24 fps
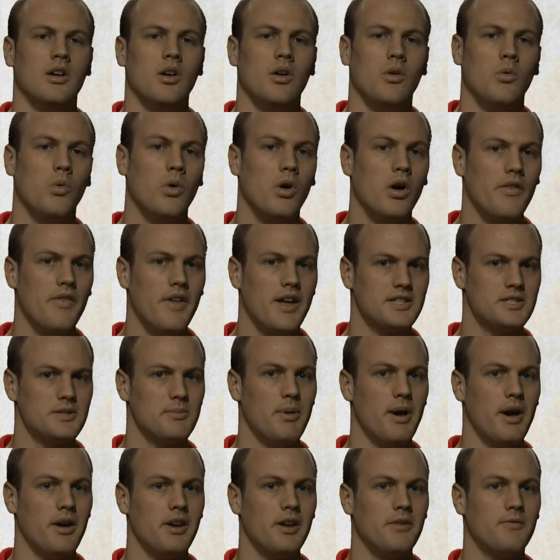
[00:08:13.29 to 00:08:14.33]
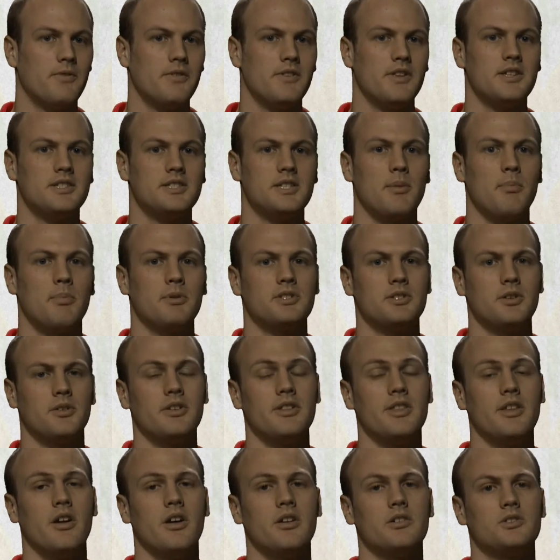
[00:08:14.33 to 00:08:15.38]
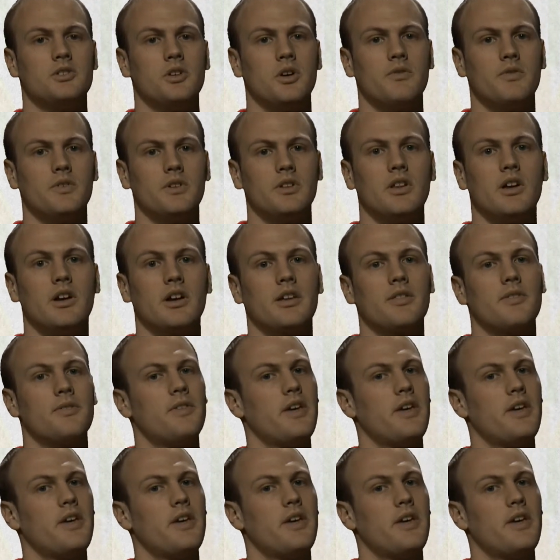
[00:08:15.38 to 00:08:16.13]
Well, that's about it for this episode of the Arts Overlook.